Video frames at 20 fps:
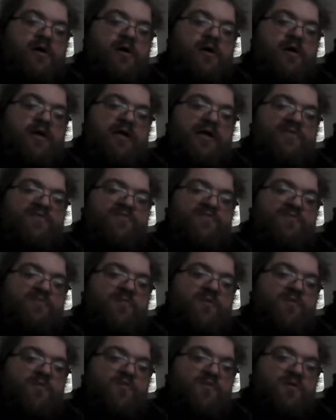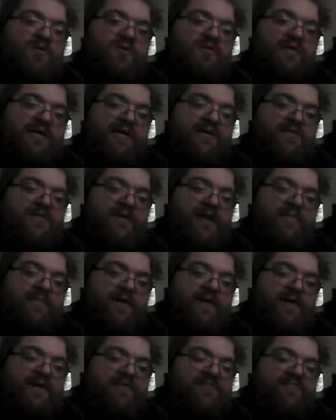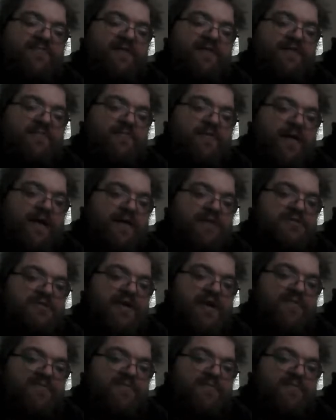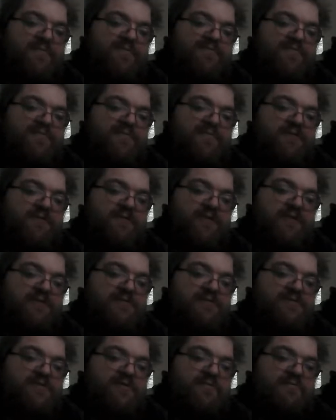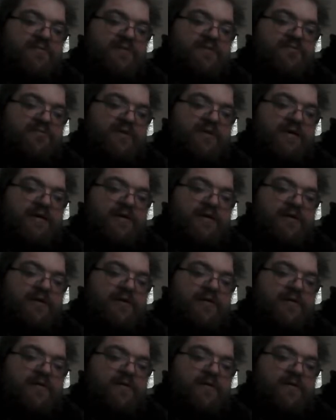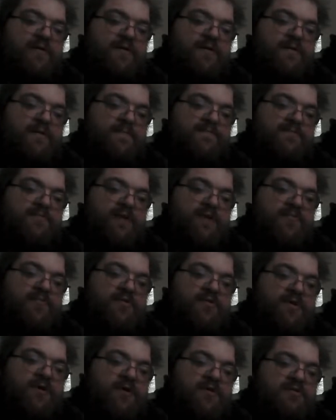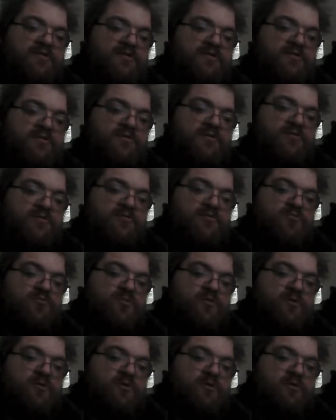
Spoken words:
I'll have more later, and I might even actually have a bit of a building stream this weekend in regards to